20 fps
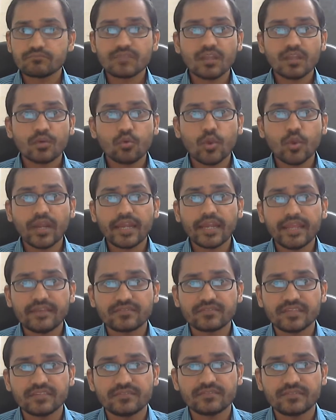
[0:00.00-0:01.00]
quickly, as
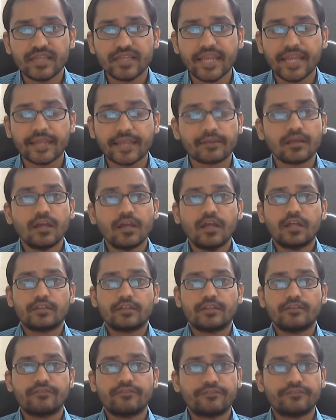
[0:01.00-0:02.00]
I said,
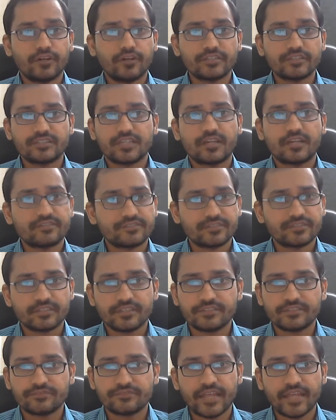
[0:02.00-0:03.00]
the first answer
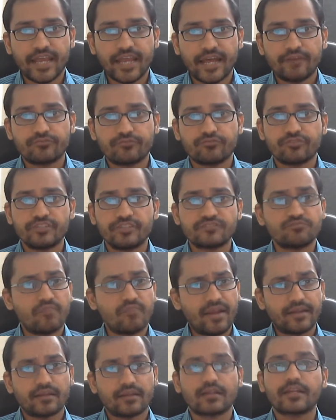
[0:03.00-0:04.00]
is we have to
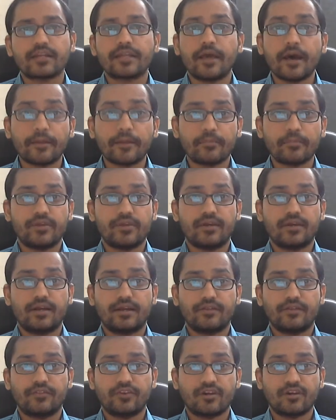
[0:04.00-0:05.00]
dismantle the
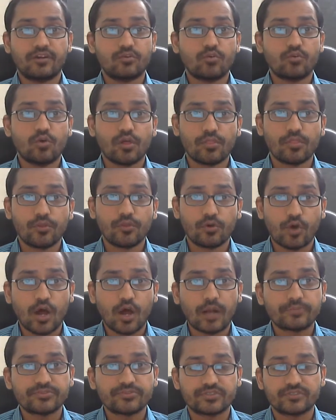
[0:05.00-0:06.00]
RBI. There are no other
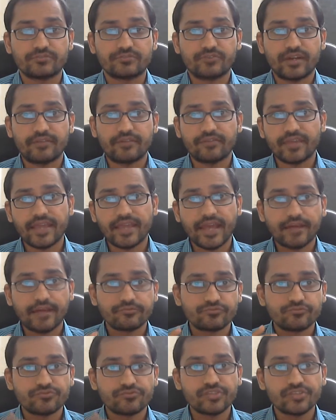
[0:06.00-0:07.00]
options, right? We have
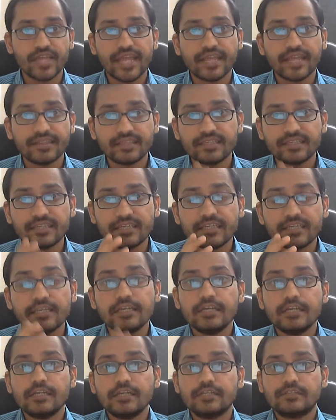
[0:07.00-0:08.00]
to take the
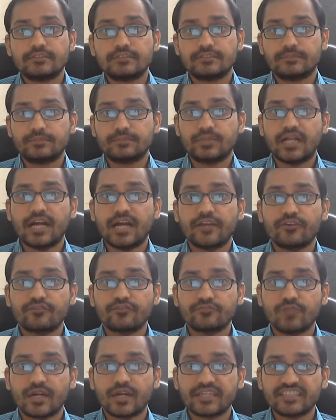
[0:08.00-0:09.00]
supply of
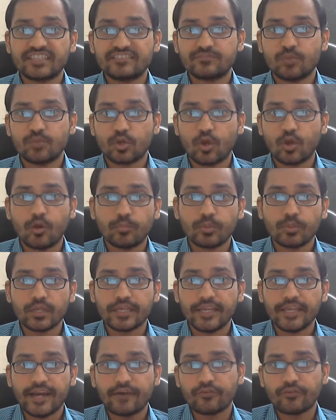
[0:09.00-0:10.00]
money's
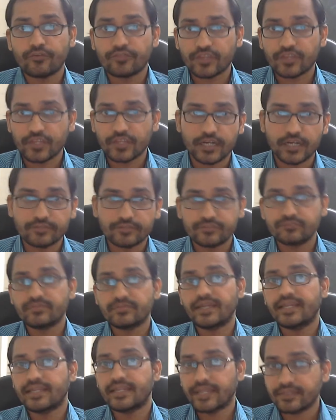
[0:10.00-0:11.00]
monopoly out of the
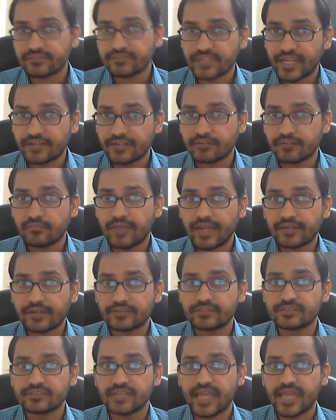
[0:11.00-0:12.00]
government and central
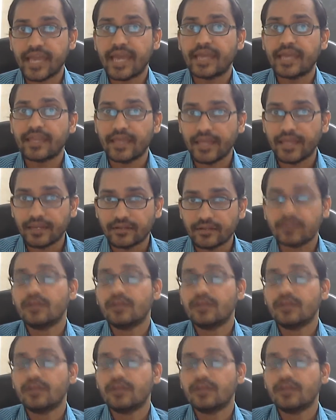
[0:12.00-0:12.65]
bankers' hand, and,